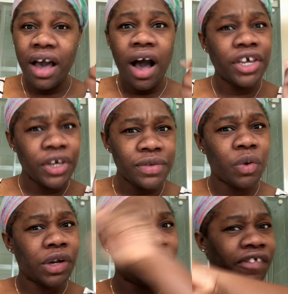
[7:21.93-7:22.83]
I used
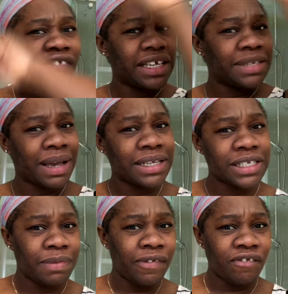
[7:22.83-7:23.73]
one of her face masks
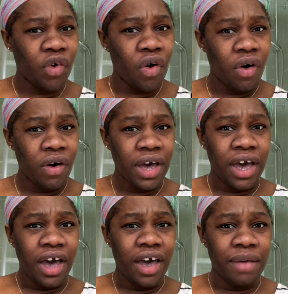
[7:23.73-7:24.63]
before
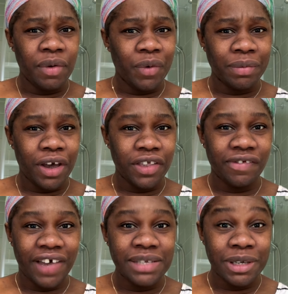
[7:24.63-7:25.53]
in one of my other
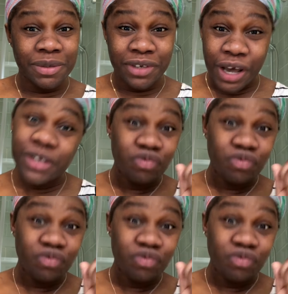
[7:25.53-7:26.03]
face mask videos.